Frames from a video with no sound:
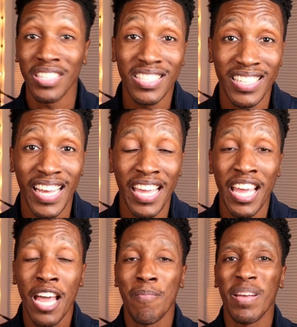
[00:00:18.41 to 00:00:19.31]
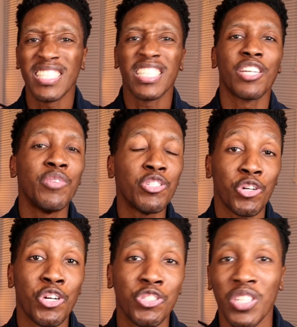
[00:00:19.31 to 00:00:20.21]
estate because of the
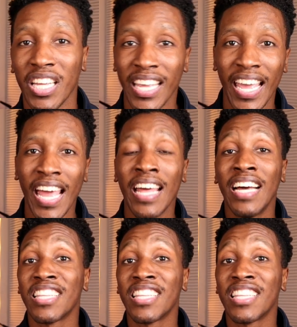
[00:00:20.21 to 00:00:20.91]
returns you could get,